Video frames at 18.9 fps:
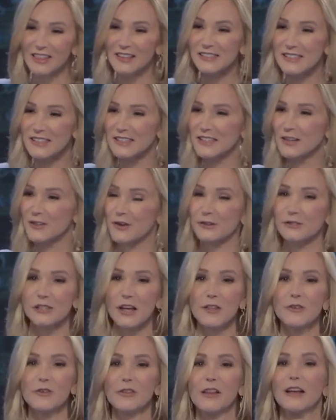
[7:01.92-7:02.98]
listen to those
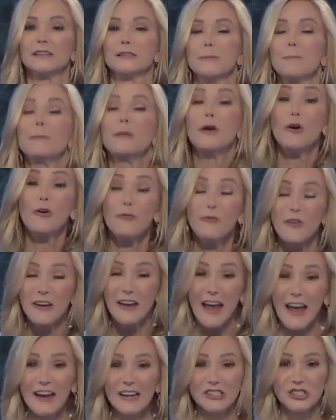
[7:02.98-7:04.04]
other things.
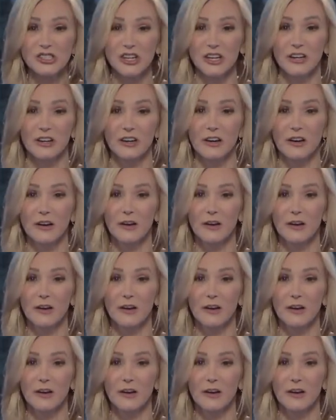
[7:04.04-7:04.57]
Purification.